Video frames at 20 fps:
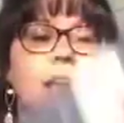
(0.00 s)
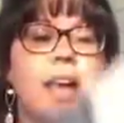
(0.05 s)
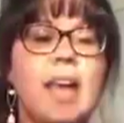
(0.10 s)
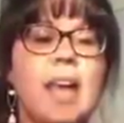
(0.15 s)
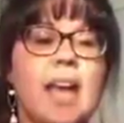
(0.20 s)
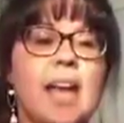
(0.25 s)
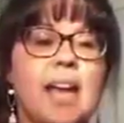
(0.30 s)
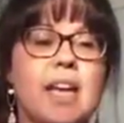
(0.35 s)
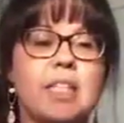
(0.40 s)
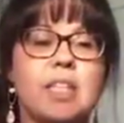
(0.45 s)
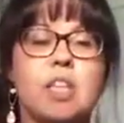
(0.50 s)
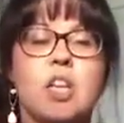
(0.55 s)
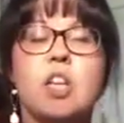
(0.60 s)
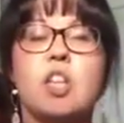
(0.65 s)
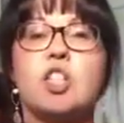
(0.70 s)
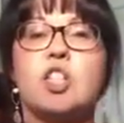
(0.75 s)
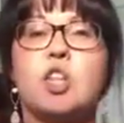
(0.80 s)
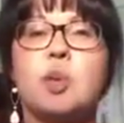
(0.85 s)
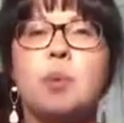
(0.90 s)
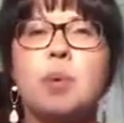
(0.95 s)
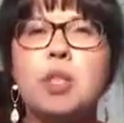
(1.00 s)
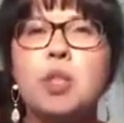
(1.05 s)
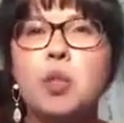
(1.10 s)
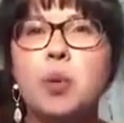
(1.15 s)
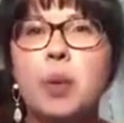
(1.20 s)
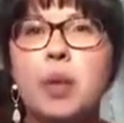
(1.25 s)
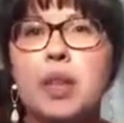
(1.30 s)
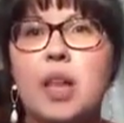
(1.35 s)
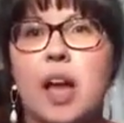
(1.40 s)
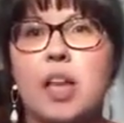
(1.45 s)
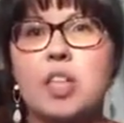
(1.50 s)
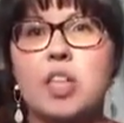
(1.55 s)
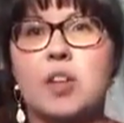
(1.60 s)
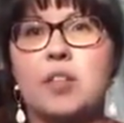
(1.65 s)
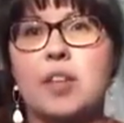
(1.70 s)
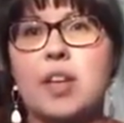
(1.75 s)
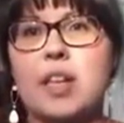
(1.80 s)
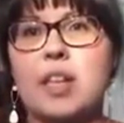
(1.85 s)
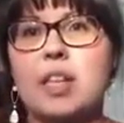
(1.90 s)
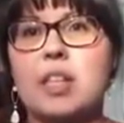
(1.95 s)
And she was doing Logic
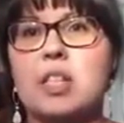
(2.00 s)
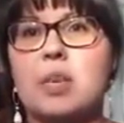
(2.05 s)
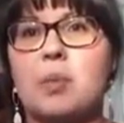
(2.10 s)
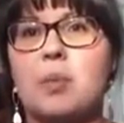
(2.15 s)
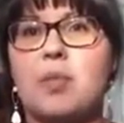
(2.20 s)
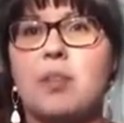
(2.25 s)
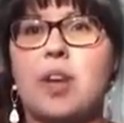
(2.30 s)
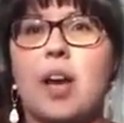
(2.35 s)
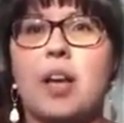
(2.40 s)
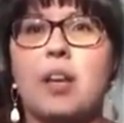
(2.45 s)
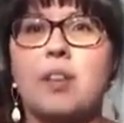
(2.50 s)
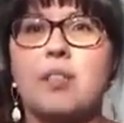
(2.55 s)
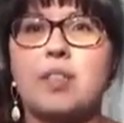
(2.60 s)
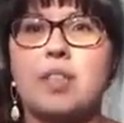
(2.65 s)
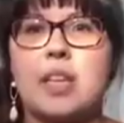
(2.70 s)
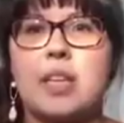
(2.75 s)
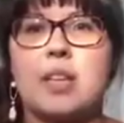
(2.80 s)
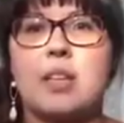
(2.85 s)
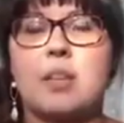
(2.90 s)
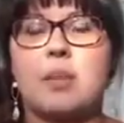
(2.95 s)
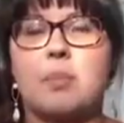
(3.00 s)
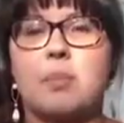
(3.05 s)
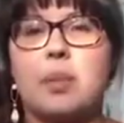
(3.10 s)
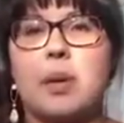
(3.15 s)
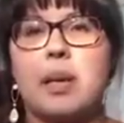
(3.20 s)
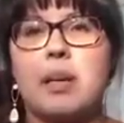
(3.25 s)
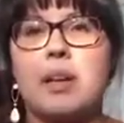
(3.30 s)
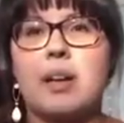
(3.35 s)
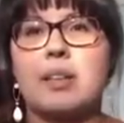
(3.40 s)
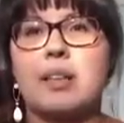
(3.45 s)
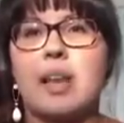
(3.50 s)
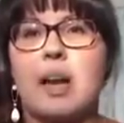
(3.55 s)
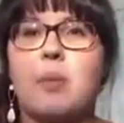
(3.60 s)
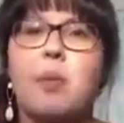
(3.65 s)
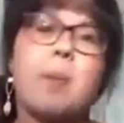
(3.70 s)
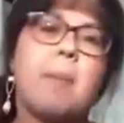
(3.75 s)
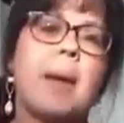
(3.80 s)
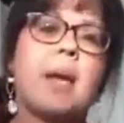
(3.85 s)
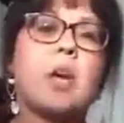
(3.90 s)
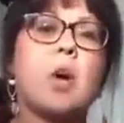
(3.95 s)
of English, and we've kind of taken a break on that.
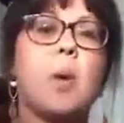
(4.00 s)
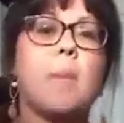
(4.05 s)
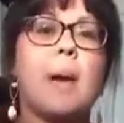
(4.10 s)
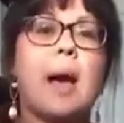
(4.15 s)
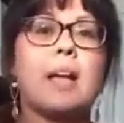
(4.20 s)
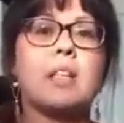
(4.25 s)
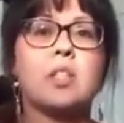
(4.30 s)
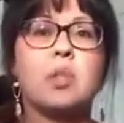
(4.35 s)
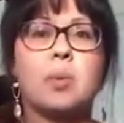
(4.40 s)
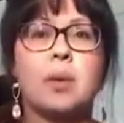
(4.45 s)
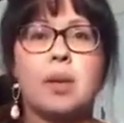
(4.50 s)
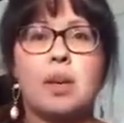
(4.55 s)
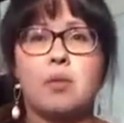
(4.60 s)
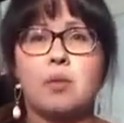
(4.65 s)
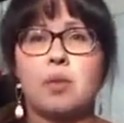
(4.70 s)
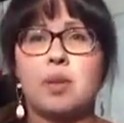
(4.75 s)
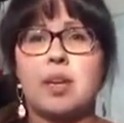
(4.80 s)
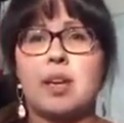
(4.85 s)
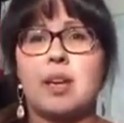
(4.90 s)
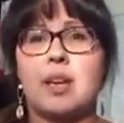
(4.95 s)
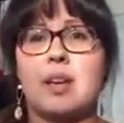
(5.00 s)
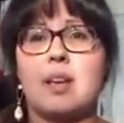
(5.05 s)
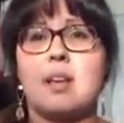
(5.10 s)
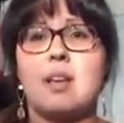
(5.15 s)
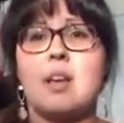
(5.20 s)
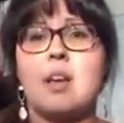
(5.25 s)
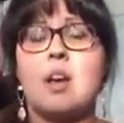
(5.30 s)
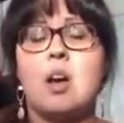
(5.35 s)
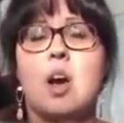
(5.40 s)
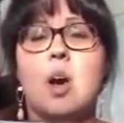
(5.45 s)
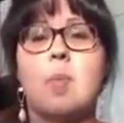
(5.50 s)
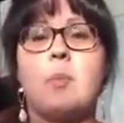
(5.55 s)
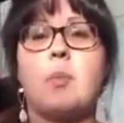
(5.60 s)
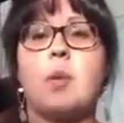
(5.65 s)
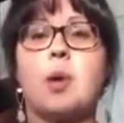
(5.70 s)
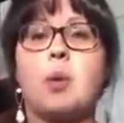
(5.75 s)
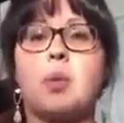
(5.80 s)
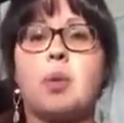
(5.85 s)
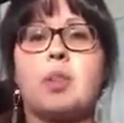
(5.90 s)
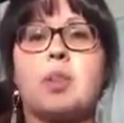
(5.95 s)
We might go back to it if we hit a
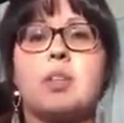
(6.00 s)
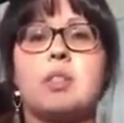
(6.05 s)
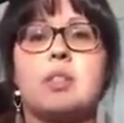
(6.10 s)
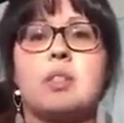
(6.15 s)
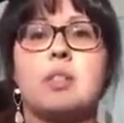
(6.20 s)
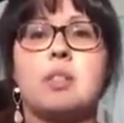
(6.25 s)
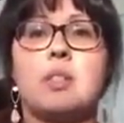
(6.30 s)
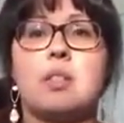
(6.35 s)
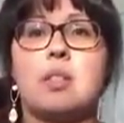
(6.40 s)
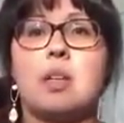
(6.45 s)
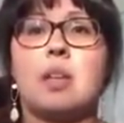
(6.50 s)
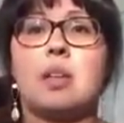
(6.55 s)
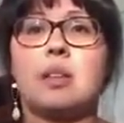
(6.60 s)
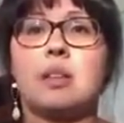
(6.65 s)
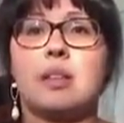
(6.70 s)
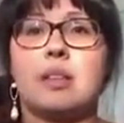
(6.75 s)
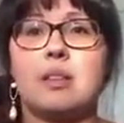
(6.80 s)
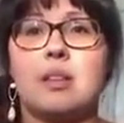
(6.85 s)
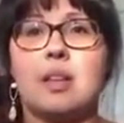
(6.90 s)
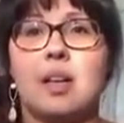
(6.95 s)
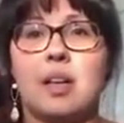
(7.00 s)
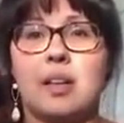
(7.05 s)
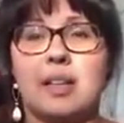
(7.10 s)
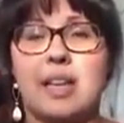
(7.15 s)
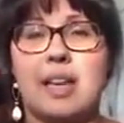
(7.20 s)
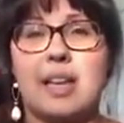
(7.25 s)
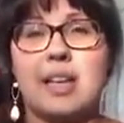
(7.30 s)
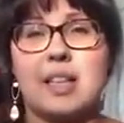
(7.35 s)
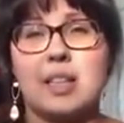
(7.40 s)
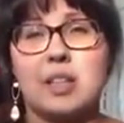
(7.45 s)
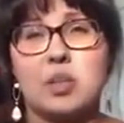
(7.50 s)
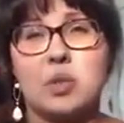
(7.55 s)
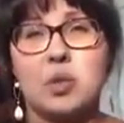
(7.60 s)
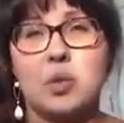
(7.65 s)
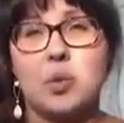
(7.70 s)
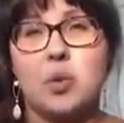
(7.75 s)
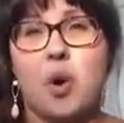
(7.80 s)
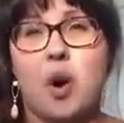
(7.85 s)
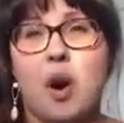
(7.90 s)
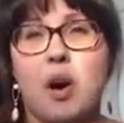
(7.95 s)
point where this is getting a little
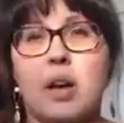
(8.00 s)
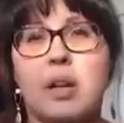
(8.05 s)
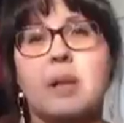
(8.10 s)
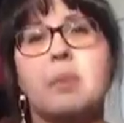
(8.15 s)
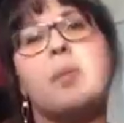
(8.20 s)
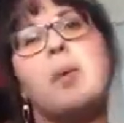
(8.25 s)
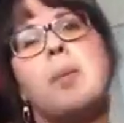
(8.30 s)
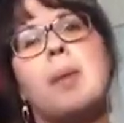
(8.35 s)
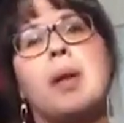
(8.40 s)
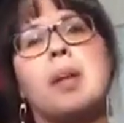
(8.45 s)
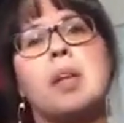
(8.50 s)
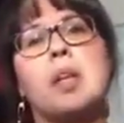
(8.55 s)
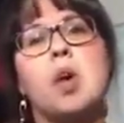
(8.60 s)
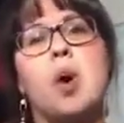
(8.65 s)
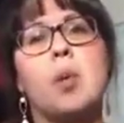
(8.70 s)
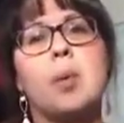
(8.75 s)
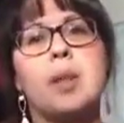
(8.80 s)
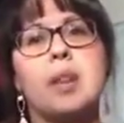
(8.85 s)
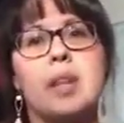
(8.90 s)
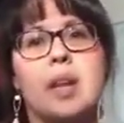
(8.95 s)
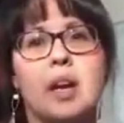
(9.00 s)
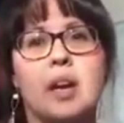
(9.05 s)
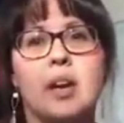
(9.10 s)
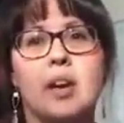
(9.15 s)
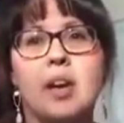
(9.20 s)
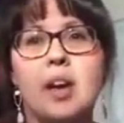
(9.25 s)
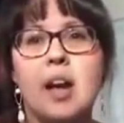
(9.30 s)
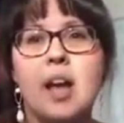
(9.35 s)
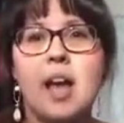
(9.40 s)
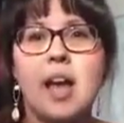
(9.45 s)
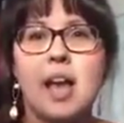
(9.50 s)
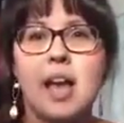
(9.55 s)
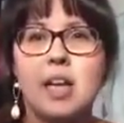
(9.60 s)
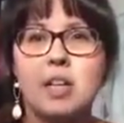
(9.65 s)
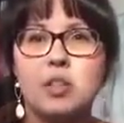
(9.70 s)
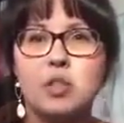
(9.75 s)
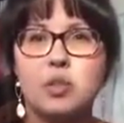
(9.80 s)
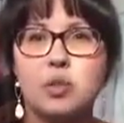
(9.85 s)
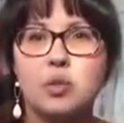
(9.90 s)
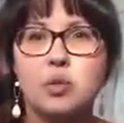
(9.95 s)
too hard, and we'll probably go in there
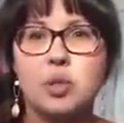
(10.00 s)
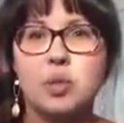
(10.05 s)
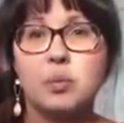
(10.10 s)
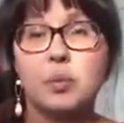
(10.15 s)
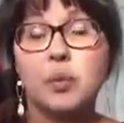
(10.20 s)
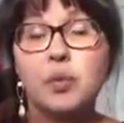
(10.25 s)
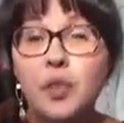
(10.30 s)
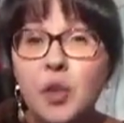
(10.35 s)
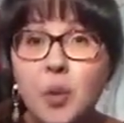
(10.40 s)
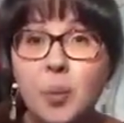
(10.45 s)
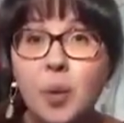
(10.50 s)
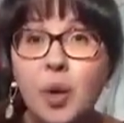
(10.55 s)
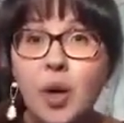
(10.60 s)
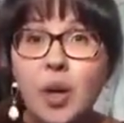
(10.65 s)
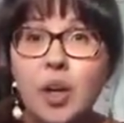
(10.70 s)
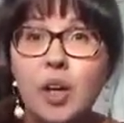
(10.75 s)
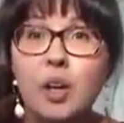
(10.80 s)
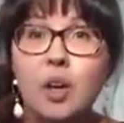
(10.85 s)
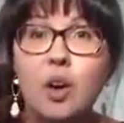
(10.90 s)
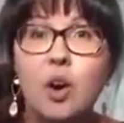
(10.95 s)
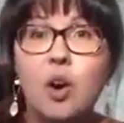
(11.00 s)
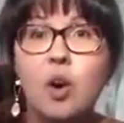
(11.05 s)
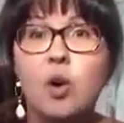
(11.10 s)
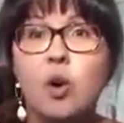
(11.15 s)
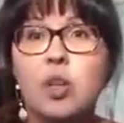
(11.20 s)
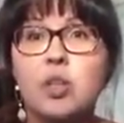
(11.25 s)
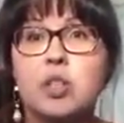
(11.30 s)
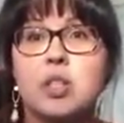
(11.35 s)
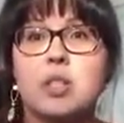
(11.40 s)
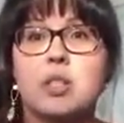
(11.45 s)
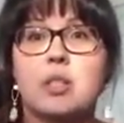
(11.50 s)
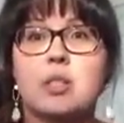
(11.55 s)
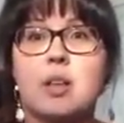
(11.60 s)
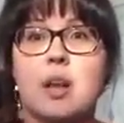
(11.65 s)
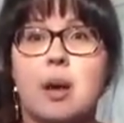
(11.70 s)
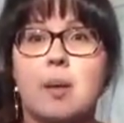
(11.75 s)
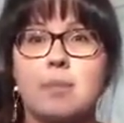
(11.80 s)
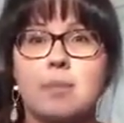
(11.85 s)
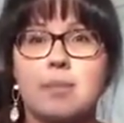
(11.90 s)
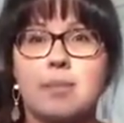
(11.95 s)
and do some review work or just
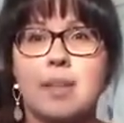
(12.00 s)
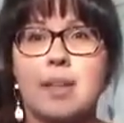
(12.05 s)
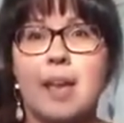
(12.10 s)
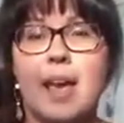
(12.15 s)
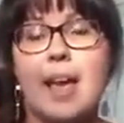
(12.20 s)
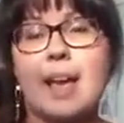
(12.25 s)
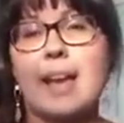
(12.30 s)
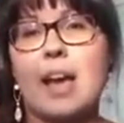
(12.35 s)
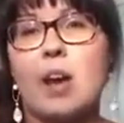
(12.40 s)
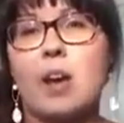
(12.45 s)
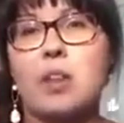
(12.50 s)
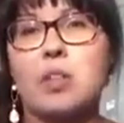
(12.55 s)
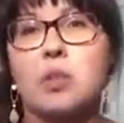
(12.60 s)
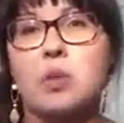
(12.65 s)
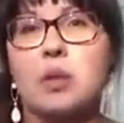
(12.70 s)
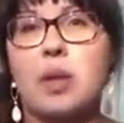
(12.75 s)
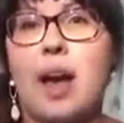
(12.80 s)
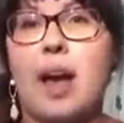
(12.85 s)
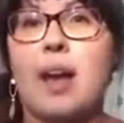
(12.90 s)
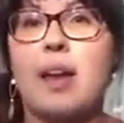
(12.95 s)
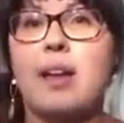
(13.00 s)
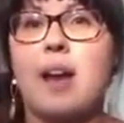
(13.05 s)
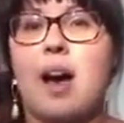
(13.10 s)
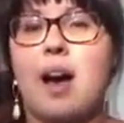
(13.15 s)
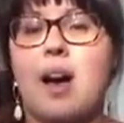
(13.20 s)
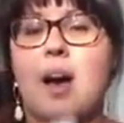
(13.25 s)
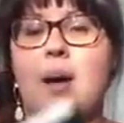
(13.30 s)
hang out and do that.